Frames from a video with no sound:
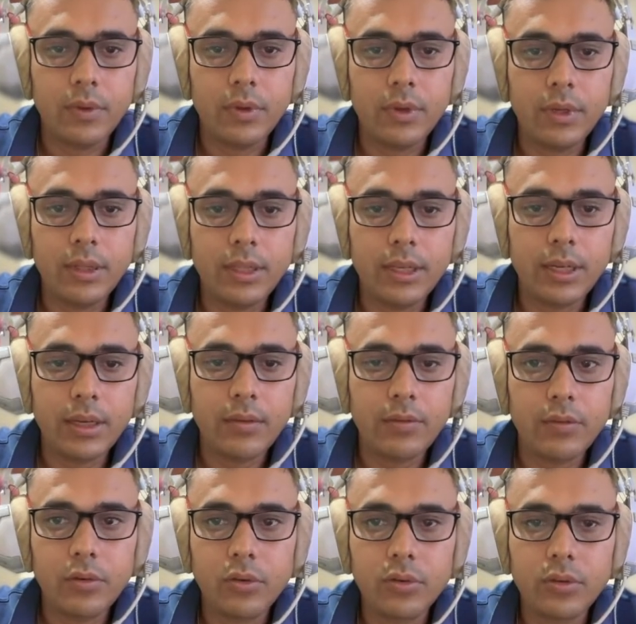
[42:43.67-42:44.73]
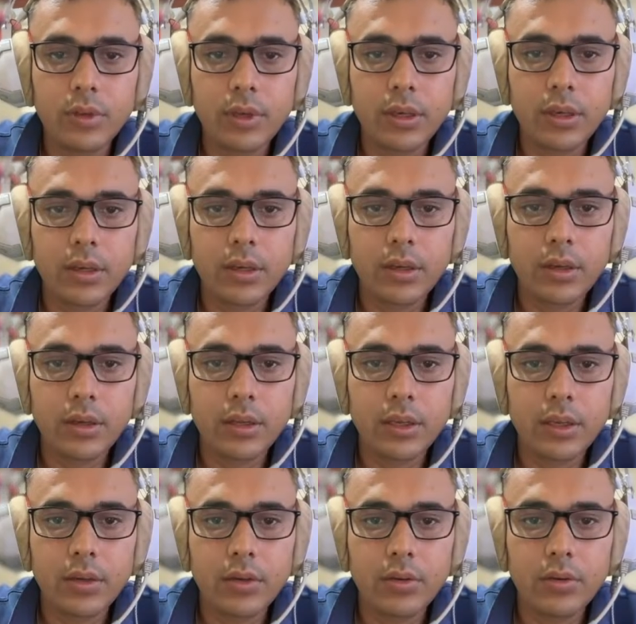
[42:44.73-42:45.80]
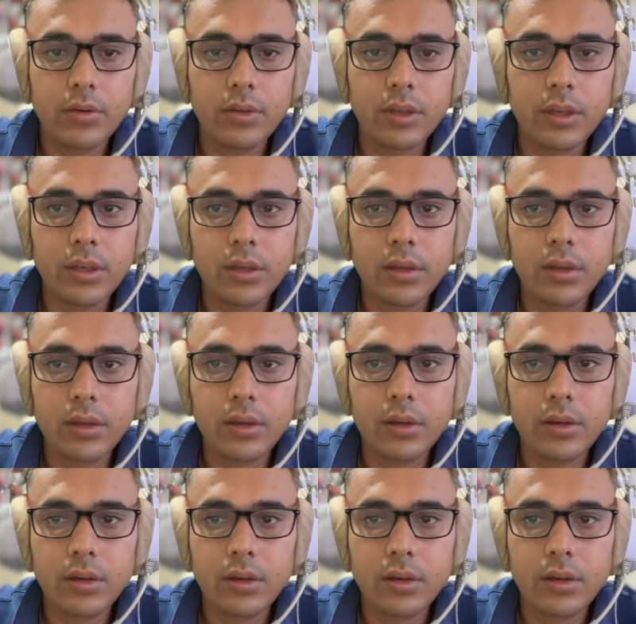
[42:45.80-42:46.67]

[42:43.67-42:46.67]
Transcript: and then I have goes here, he goes here.